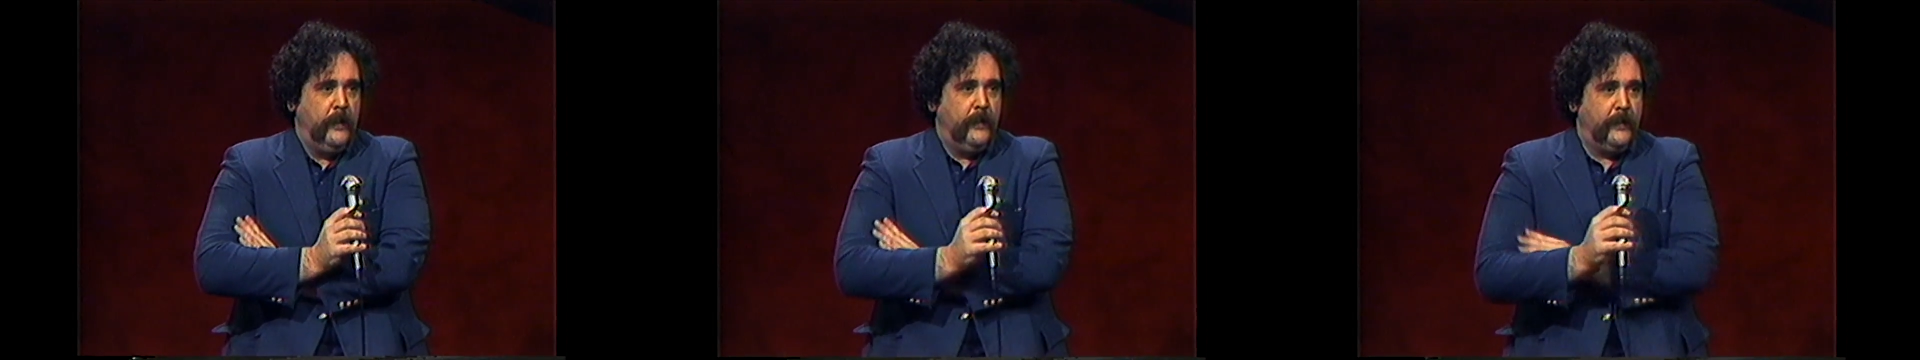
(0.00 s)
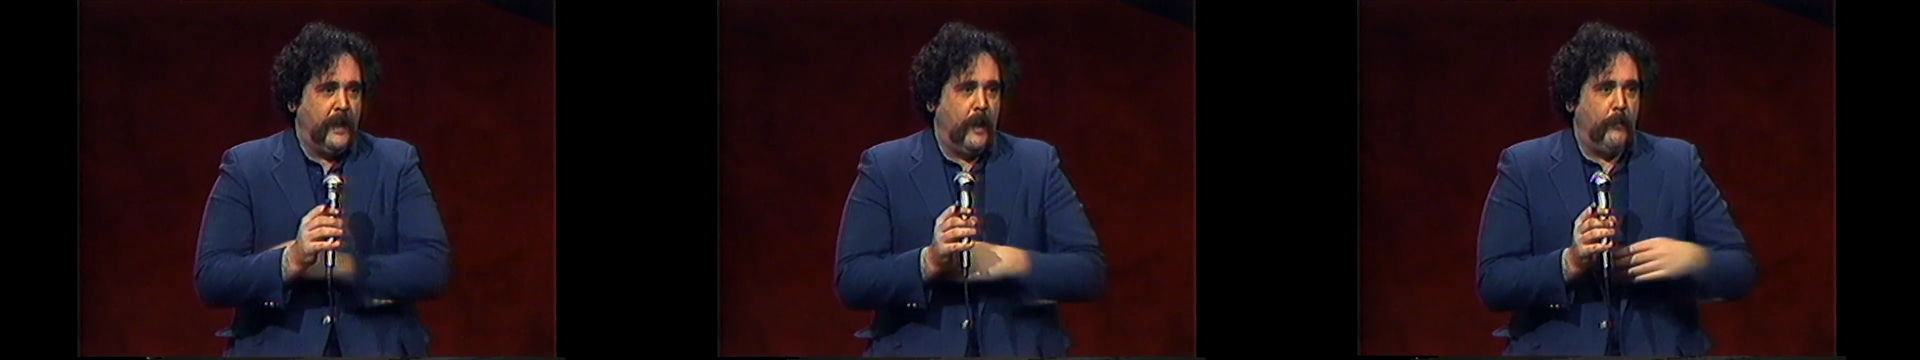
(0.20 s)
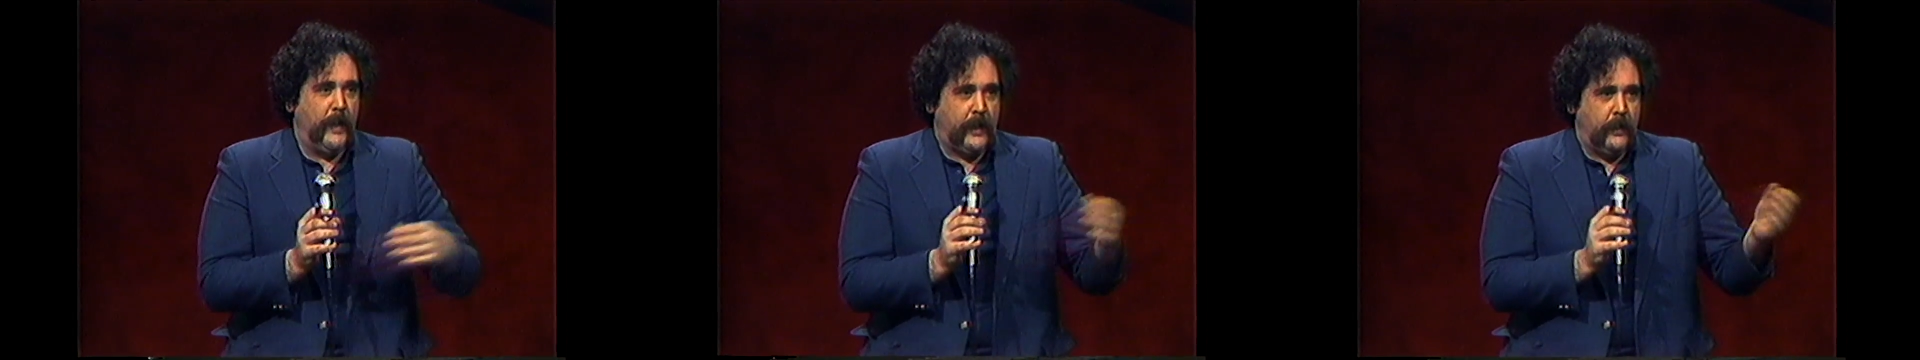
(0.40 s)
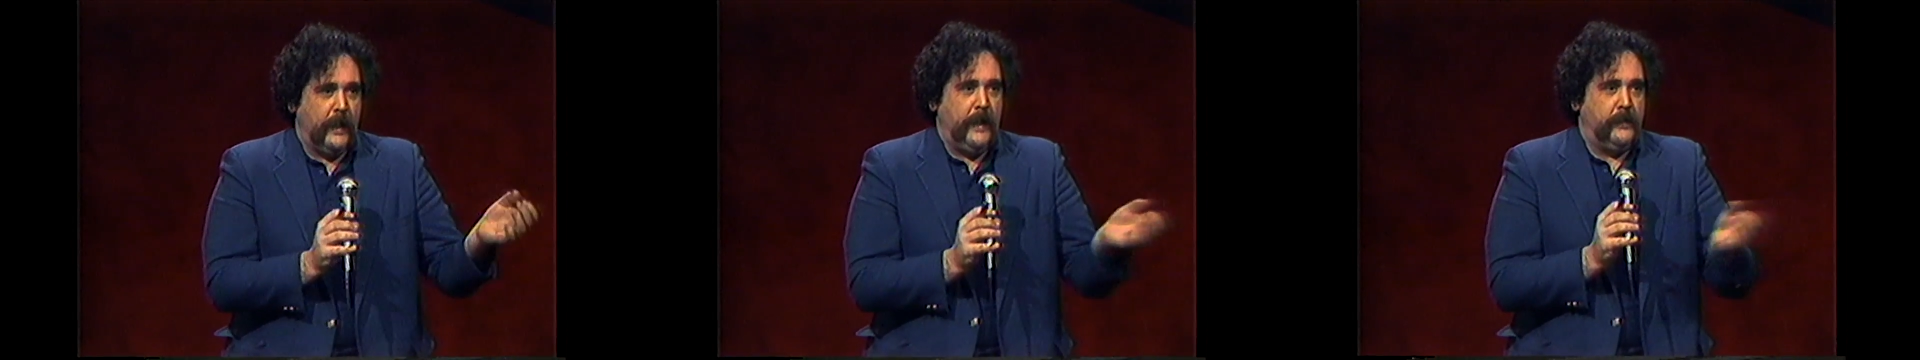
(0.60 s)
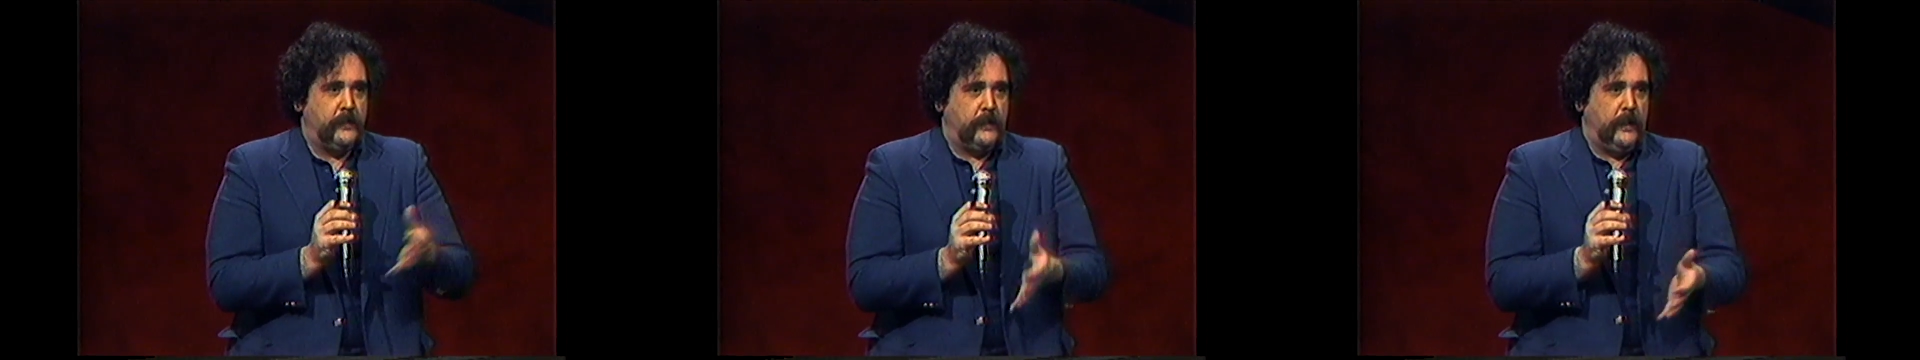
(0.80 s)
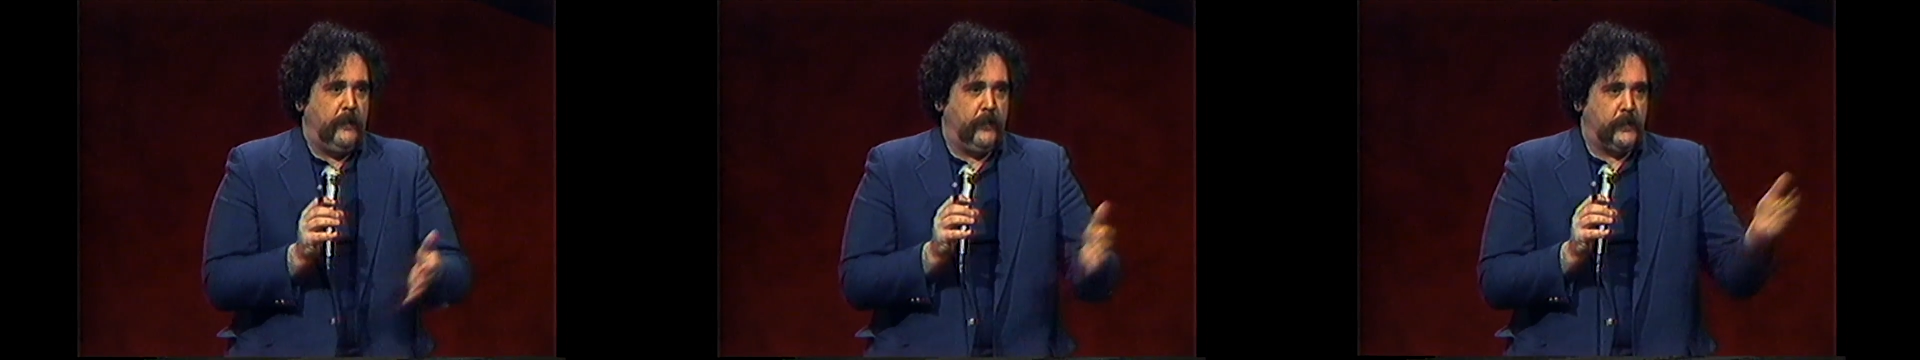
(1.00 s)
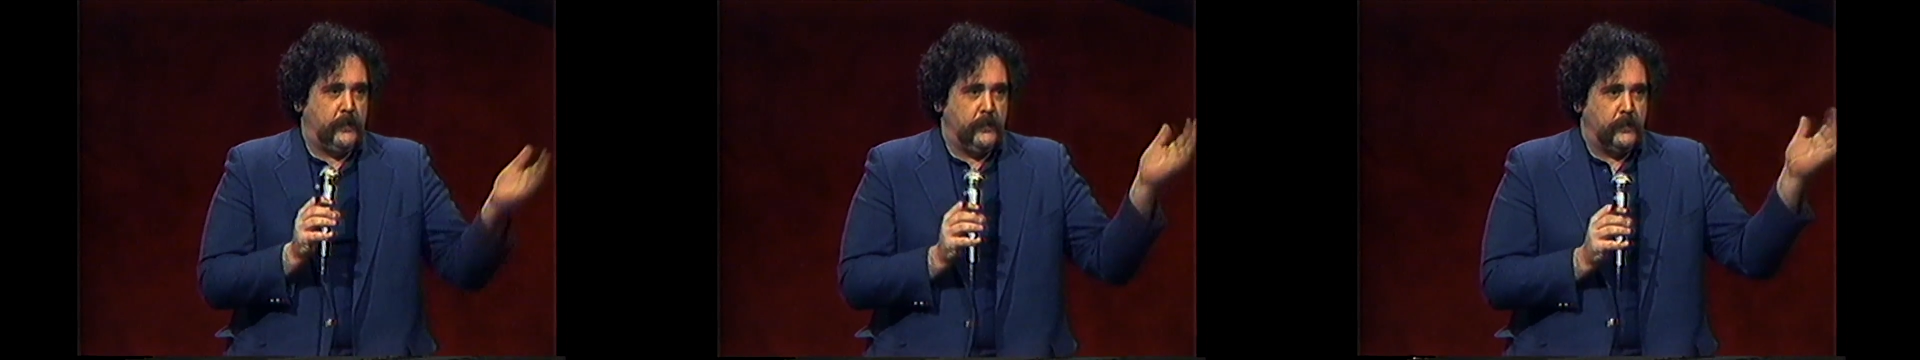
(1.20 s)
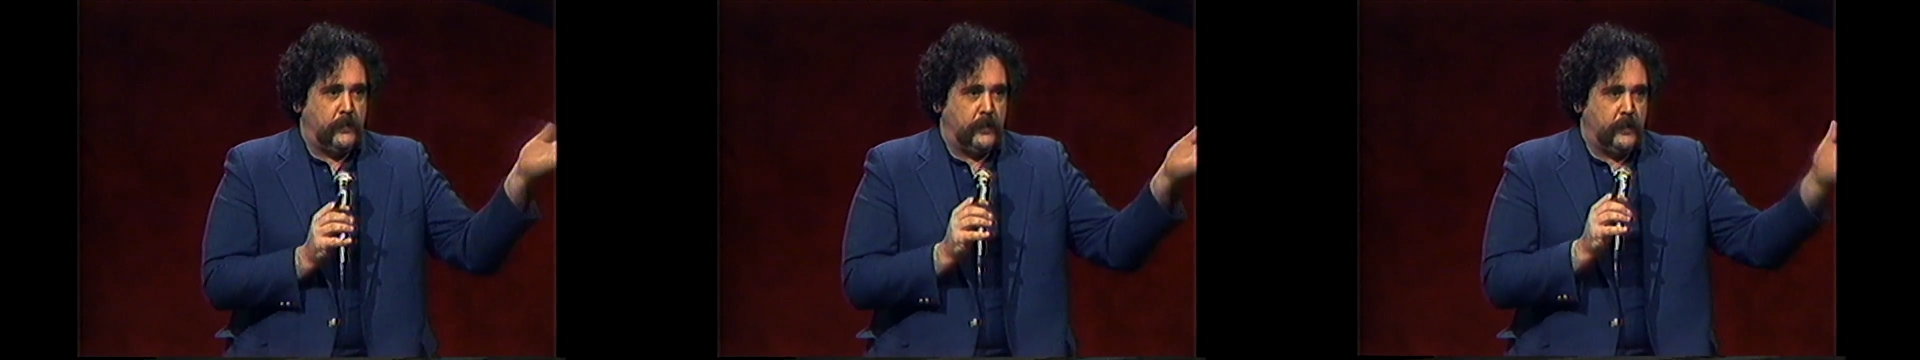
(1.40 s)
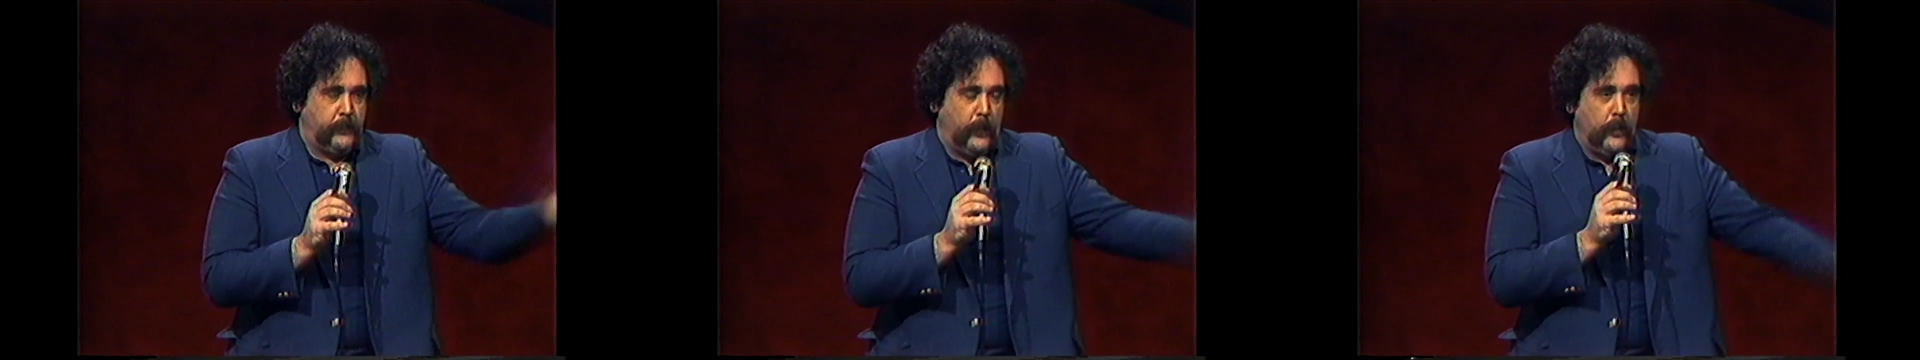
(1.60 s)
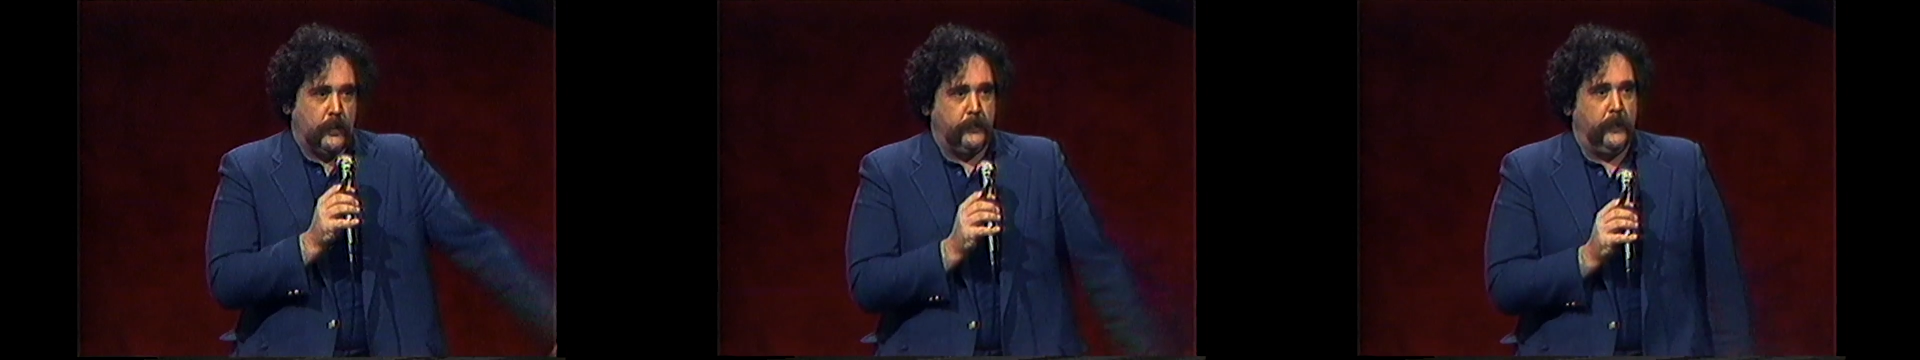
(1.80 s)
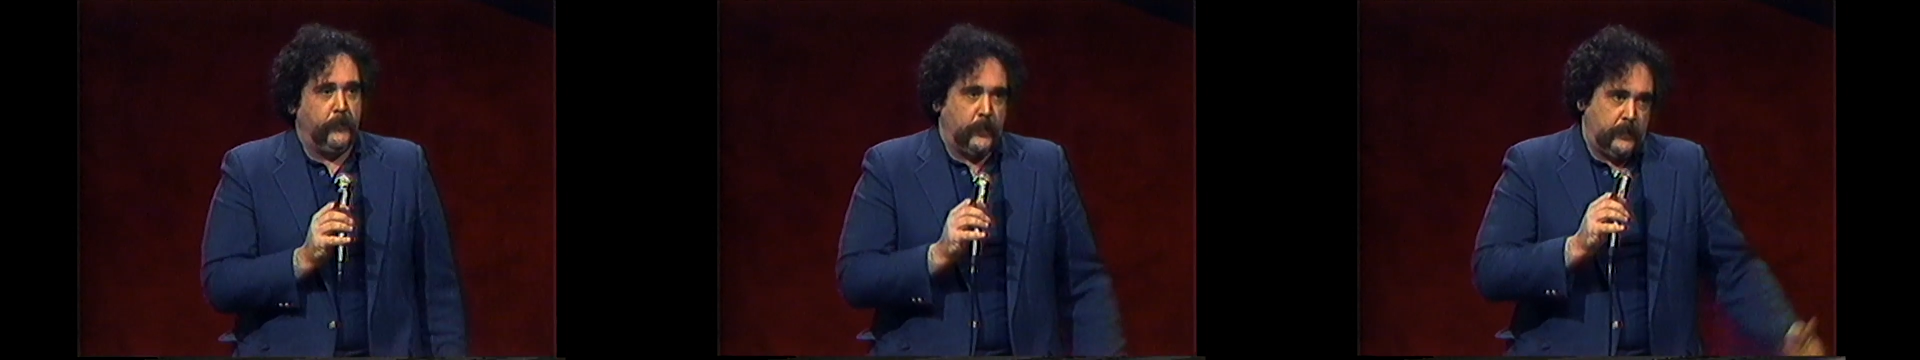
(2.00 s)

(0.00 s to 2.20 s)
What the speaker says: Now McLean Stevenson's their spokesman,